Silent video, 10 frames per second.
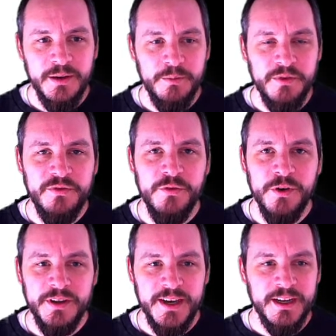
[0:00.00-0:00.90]

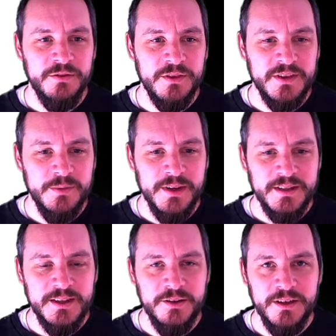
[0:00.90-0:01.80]
before the end of the
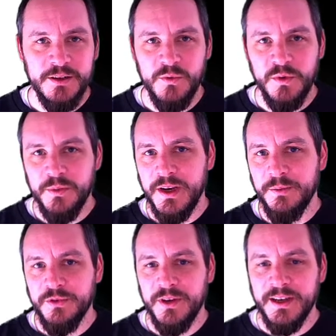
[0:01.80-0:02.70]
semester, and it will be
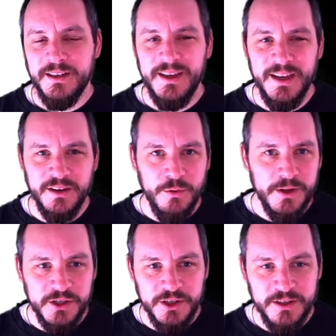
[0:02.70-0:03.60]
up to like 10
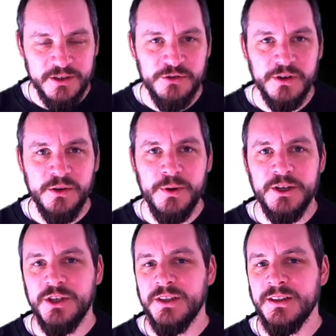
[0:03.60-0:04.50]
questions, short
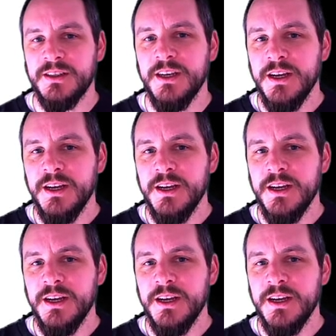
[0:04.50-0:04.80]
questions,